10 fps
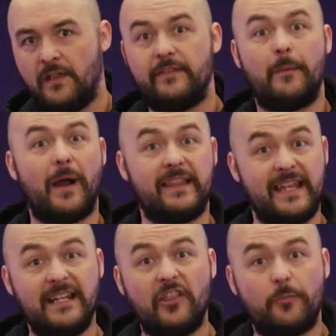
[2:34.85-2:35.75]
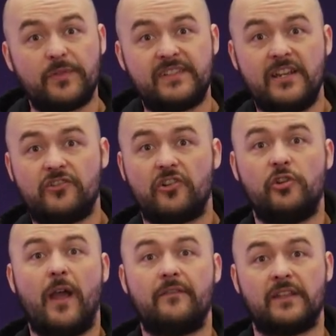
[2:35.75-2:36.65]
That by the end of the procedure,
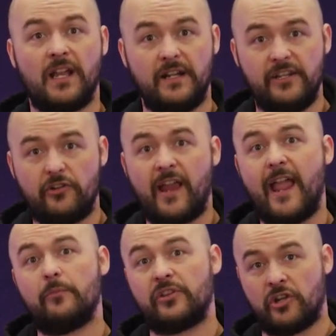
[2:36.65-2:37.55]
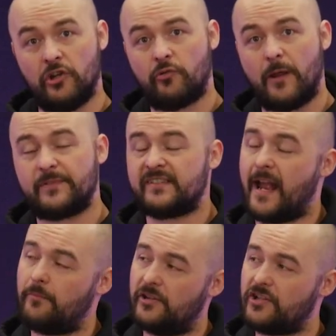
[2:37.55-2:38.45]
you have the gun in your hand with a good grip
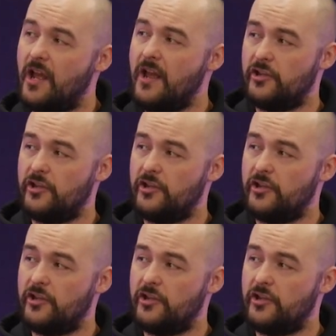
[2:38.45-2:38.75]
established,